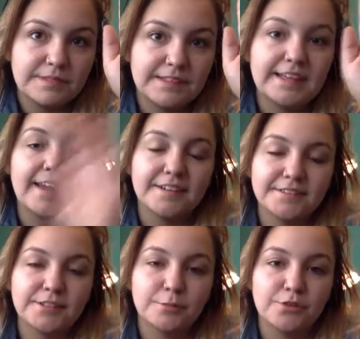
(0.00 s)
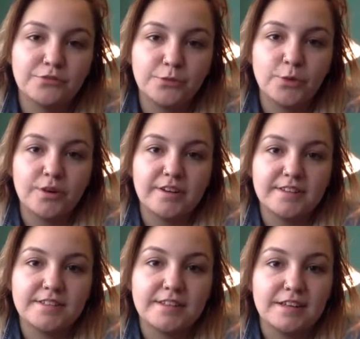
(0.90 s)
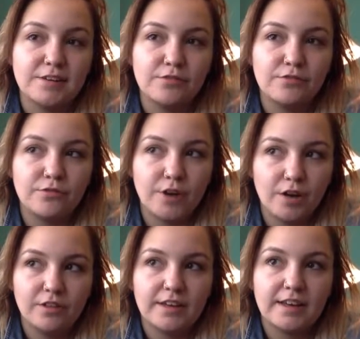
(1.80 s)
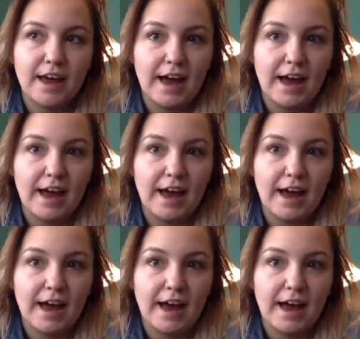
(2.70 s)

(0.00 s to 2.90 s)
Yeah, number 4 is the falling